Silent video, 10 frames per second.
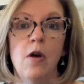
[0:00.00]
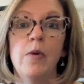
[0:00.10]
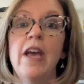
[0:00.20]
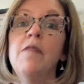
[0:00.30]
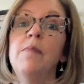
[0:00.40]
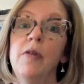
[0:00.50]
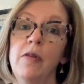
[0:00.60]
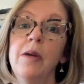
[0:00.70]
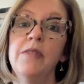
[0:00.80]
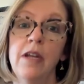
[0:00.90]
we have
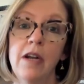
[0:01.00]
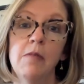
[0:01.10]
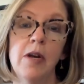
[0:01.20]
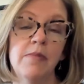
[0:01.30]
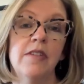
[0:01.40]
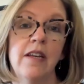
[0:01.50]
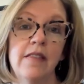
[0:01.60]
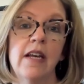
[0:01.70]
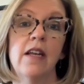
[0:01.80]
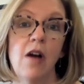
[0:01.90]
programs on our website
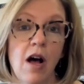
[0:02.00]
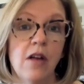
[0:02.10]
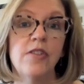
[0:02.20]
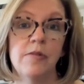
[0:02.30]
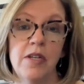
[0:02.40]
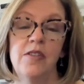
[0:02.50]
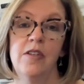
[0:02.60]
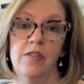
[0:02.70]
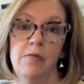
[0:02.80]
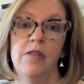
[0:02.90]
that can also
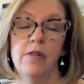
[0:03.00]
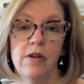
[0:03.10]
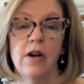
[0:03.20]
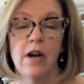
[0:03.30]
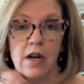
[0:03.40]
assist with your